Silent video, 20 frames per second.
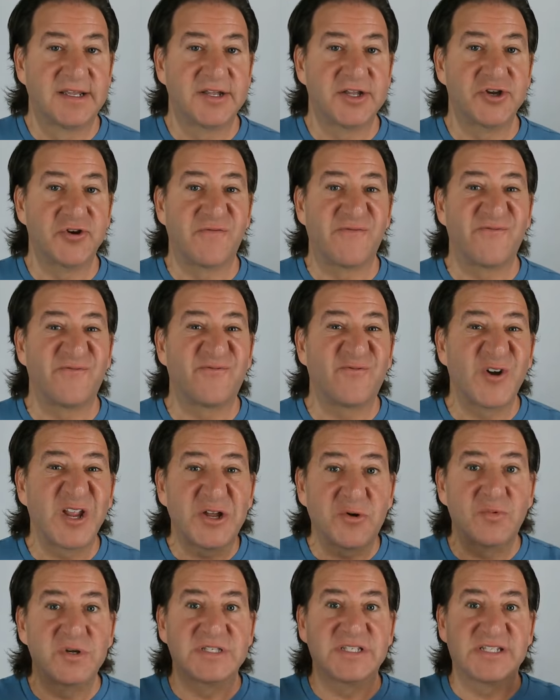Your
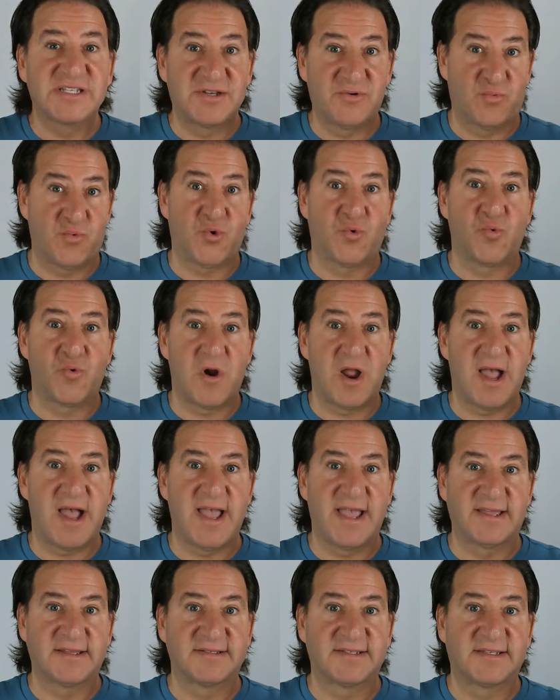frequency will
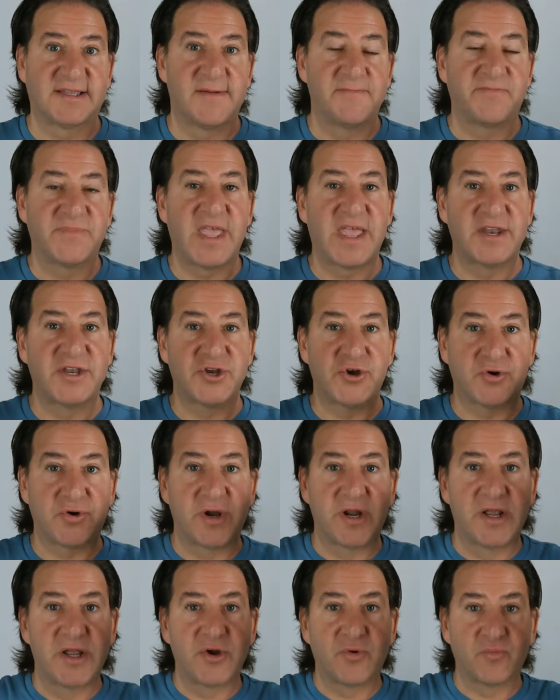rise and
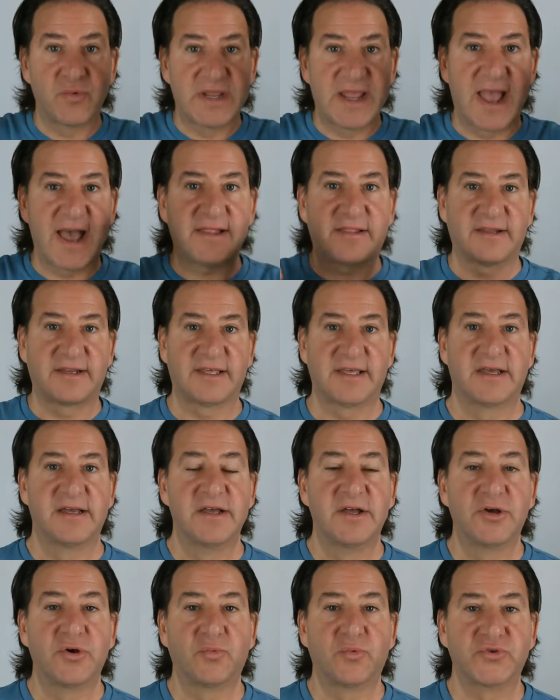your reality
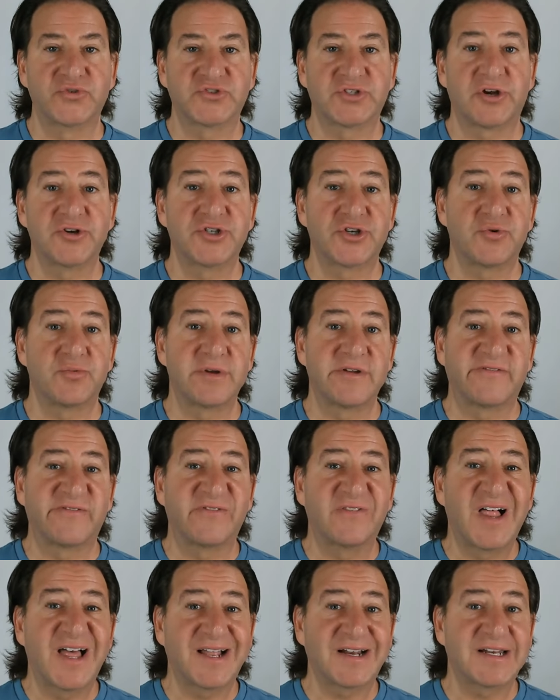will start to
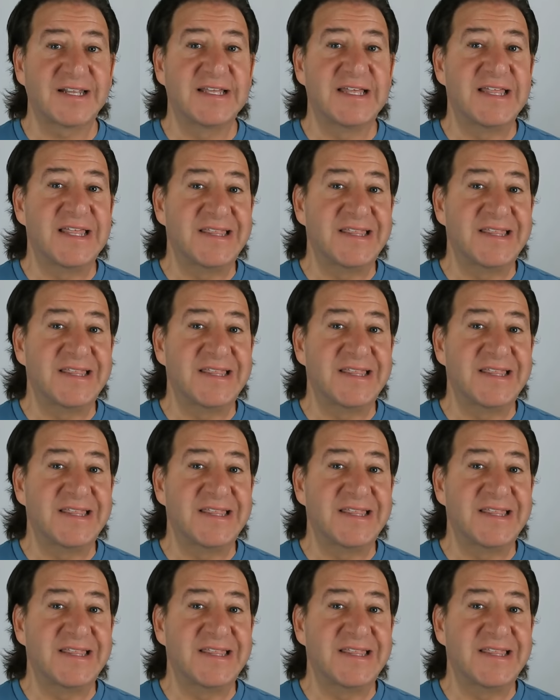reflect